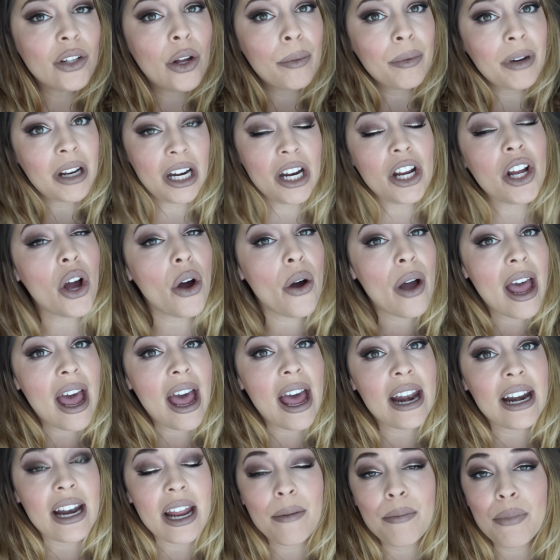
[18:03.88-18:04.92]
so I'm going to go
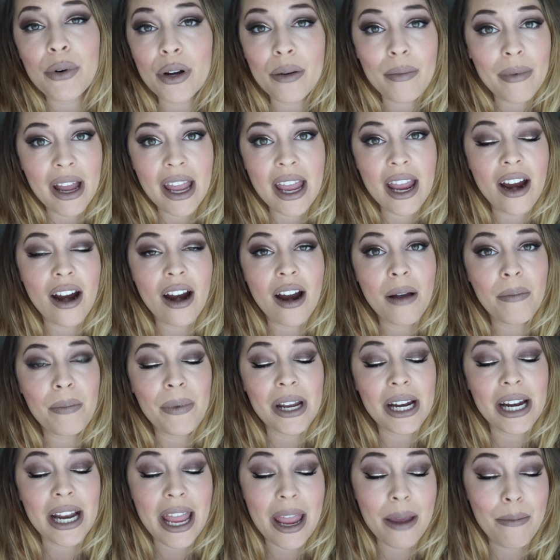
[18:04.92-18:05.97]
ahead and put my hair up
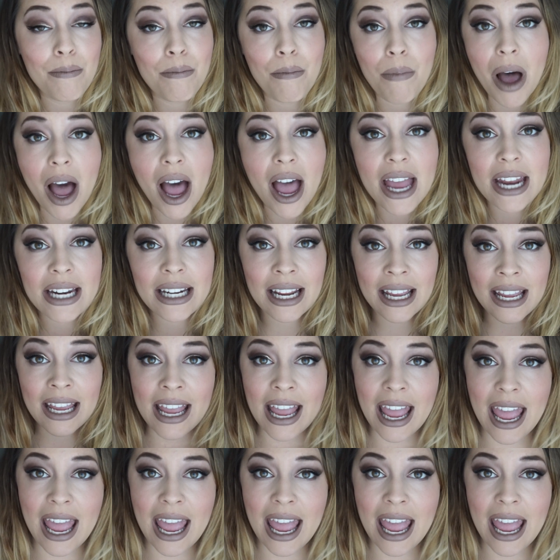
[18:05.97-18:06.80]
in a bun